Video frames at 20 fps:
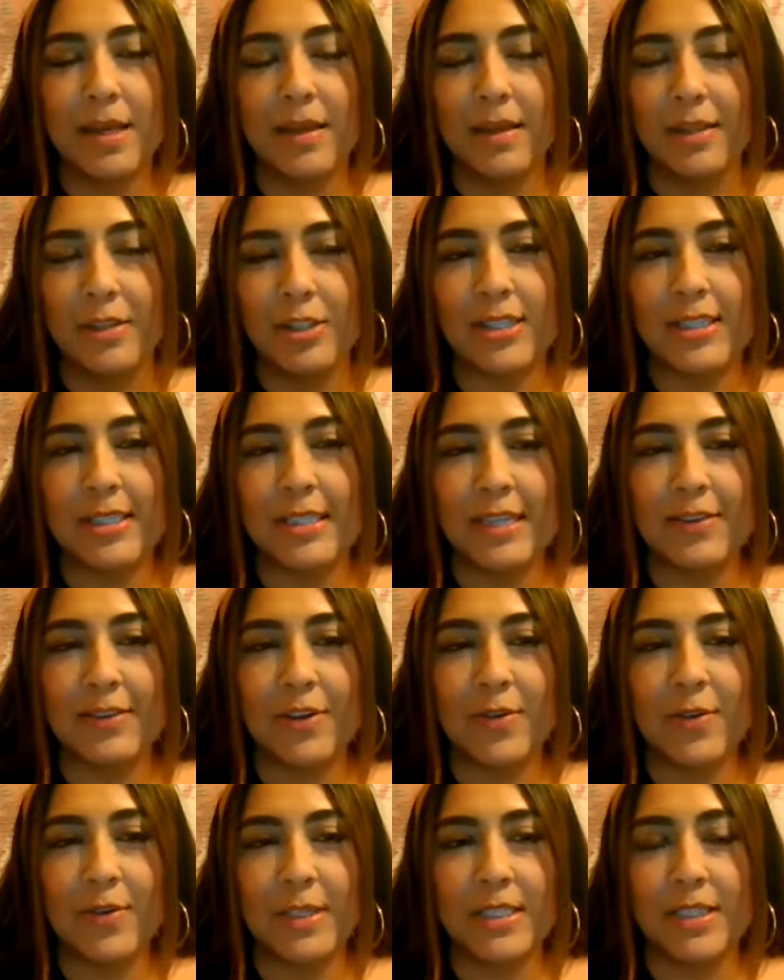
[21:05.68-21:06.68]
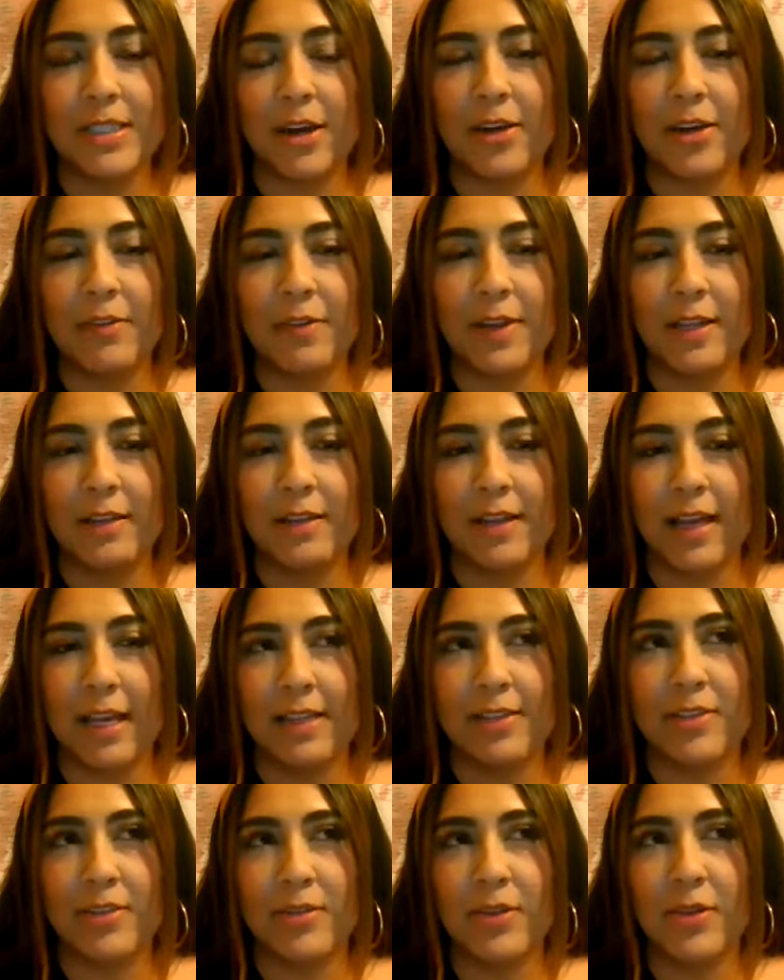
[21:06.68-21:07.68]
Just because I've always thought of it like
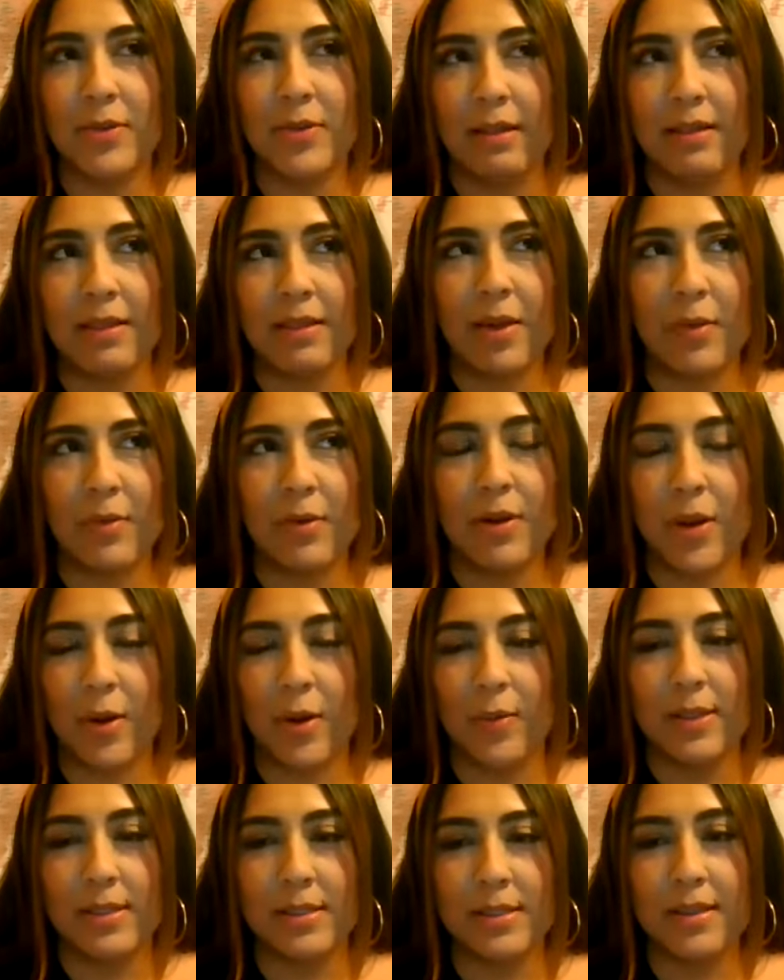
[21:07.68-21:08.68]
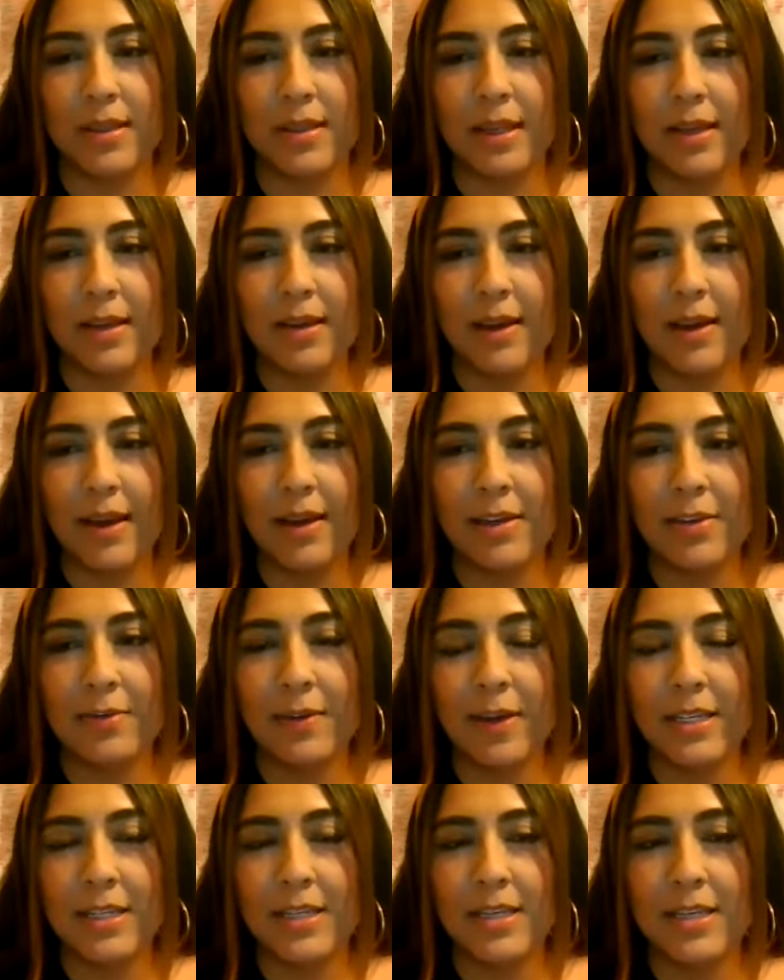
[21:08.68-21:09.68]
do the right thing when no one's looking kind of
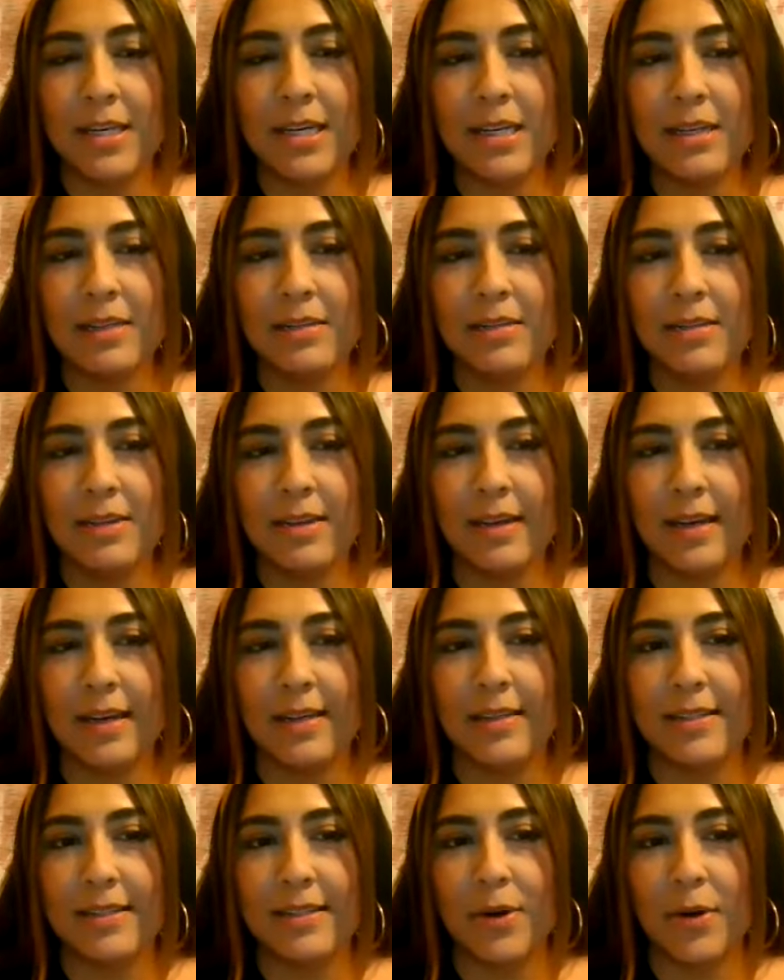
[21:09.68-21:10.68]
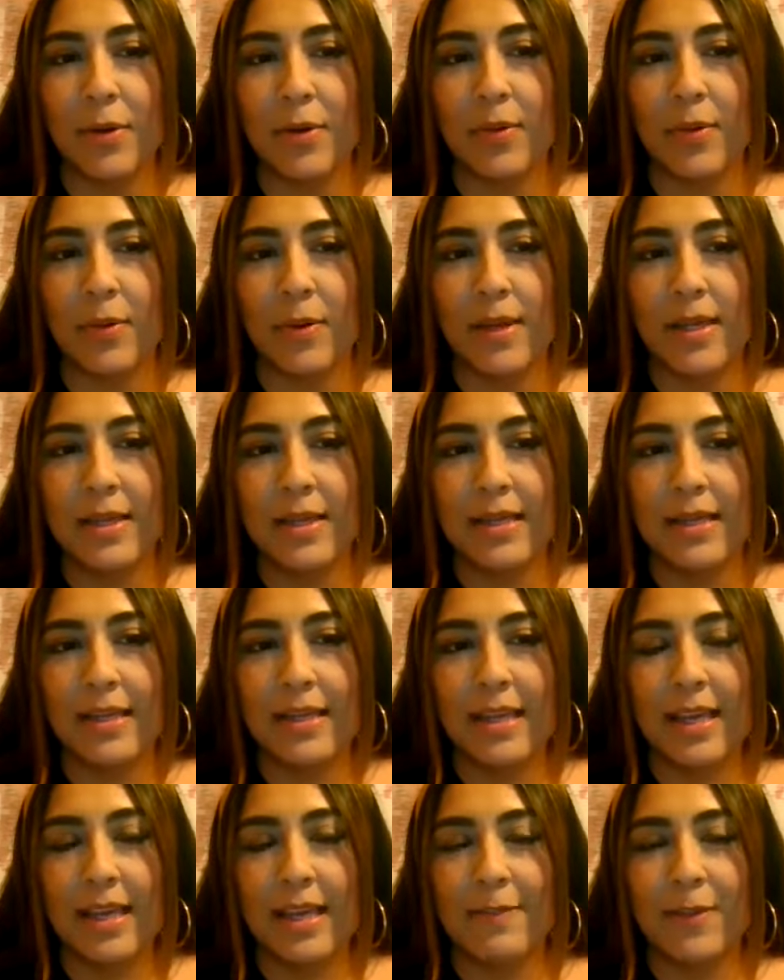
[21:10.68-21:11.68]
idea. So
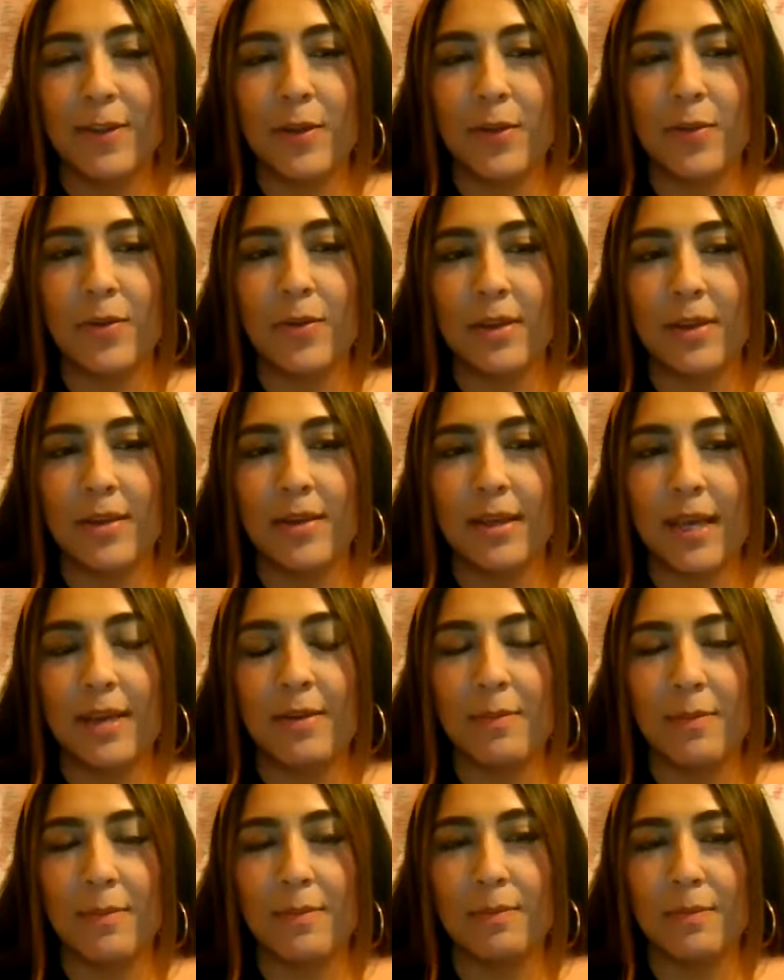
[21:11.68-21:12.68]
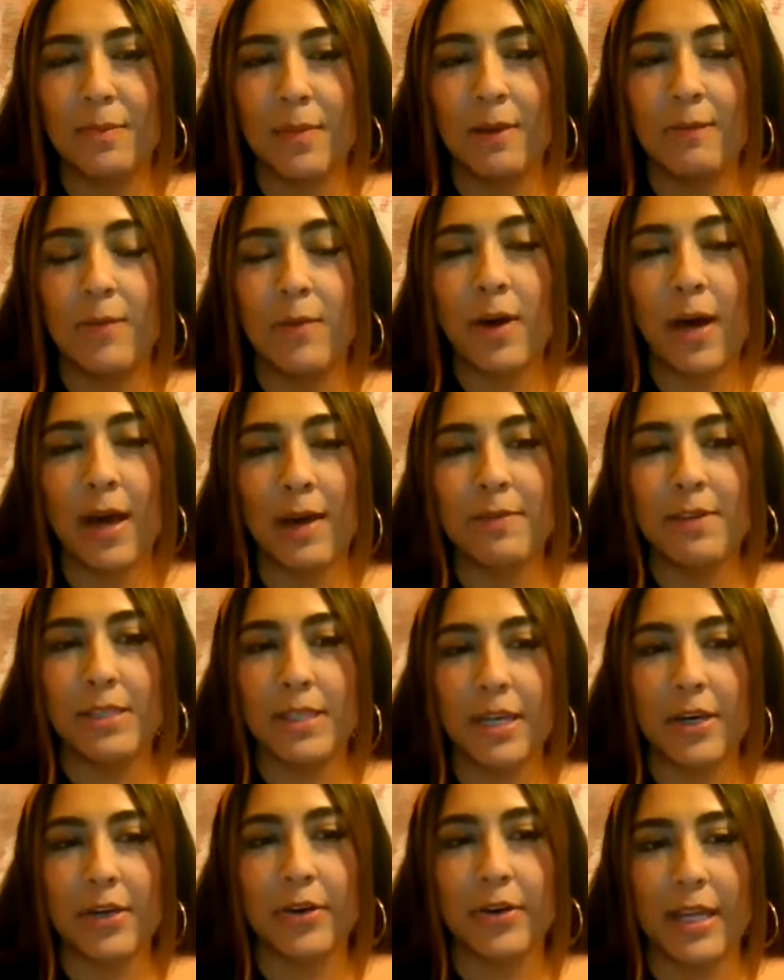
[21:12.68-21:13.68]
if you have
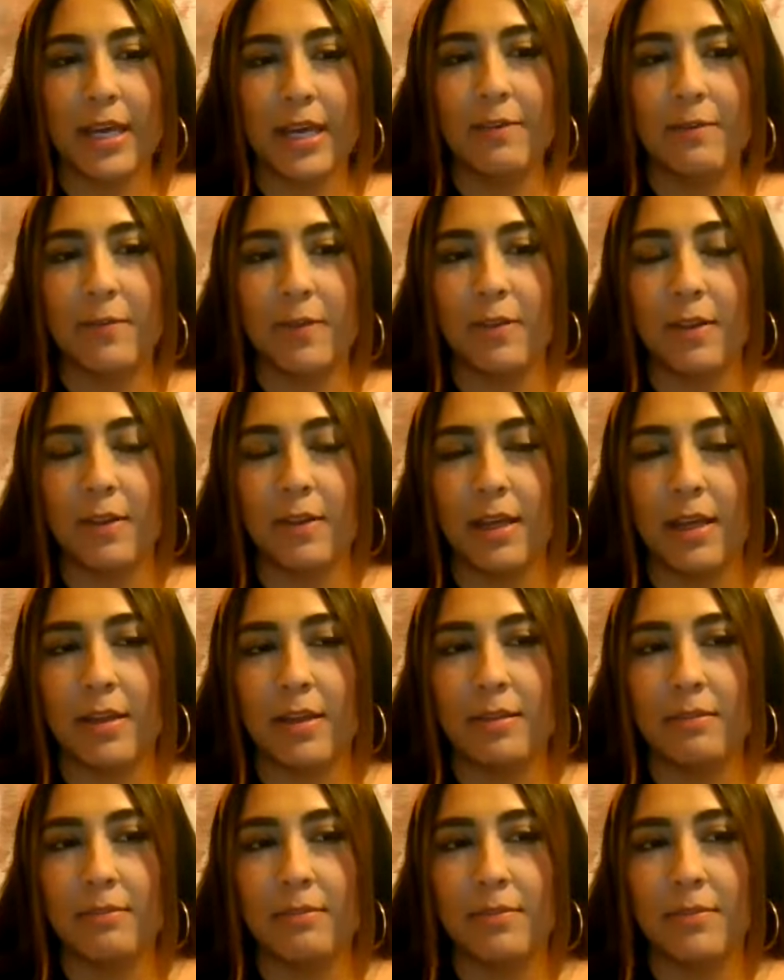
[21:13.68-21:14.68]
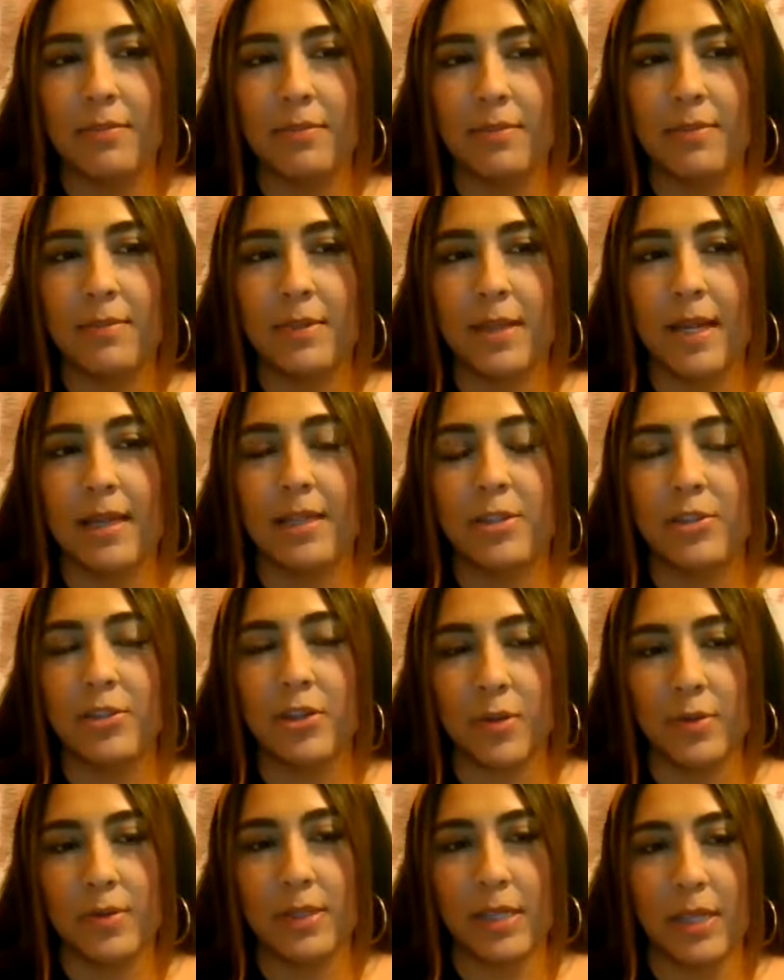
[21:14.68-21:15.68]
integrity, I feel like that
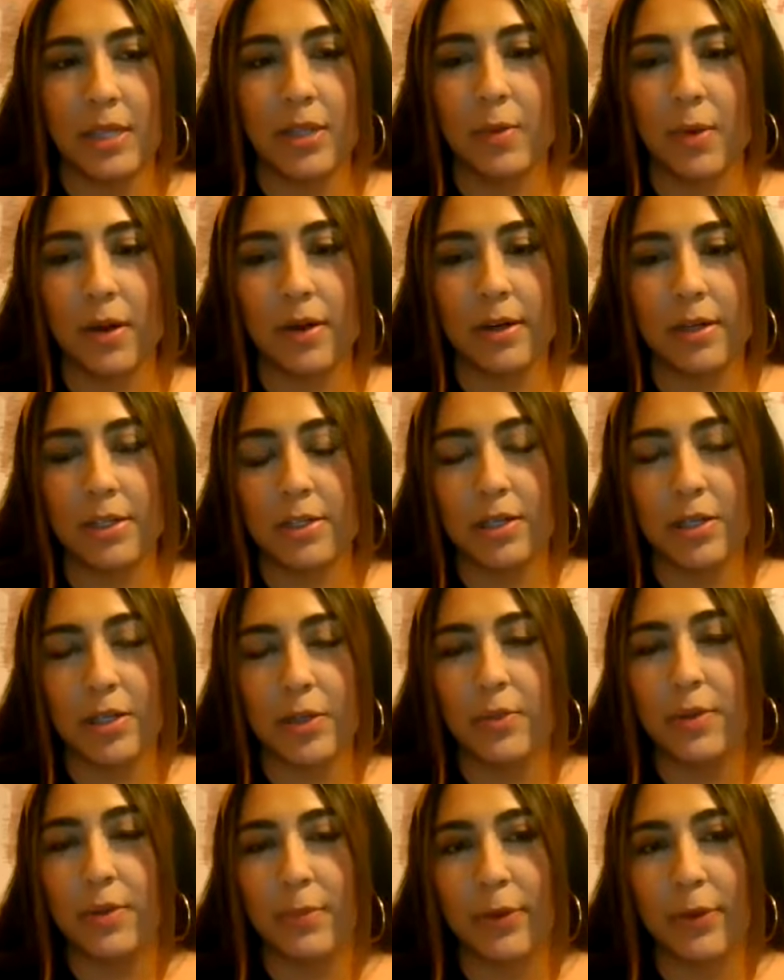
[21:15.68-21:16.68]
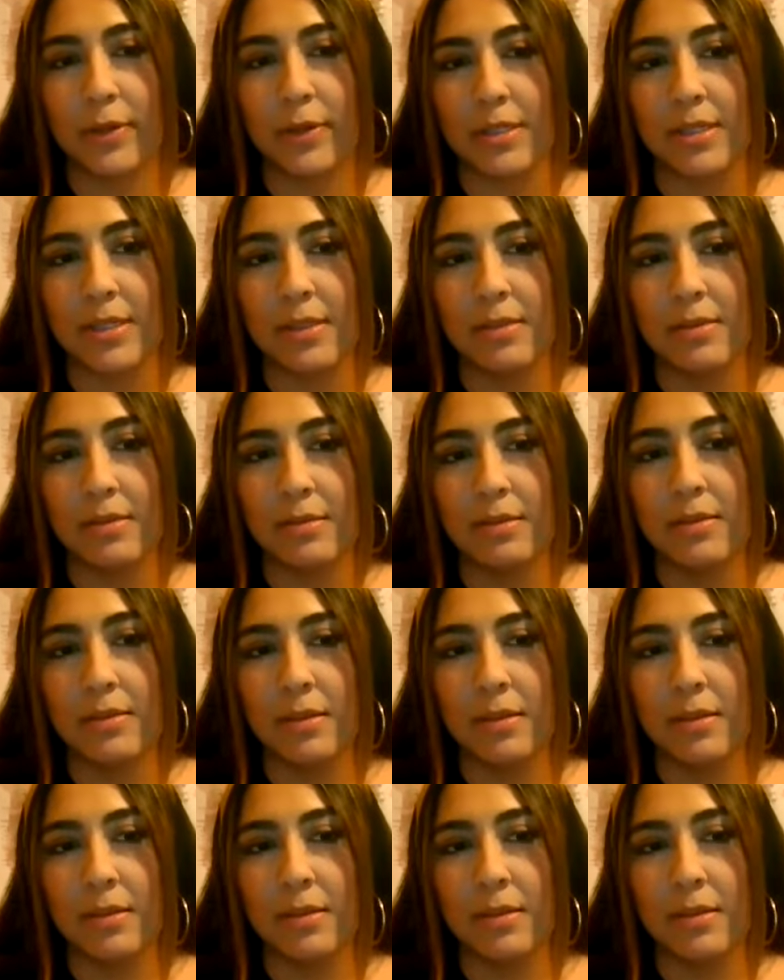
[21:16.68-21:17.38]
shows that you are a genuine person.